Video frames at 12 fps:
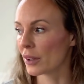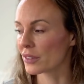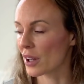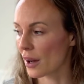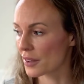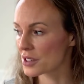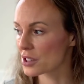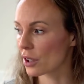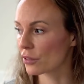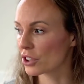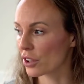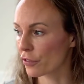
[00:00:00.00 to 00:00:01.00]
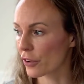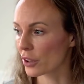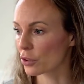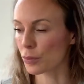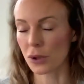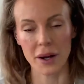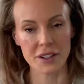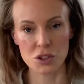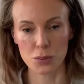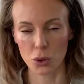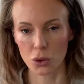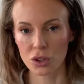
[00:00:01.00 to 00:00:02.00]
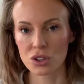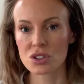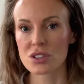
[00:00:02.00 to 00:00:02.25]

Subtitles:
tons of different price points,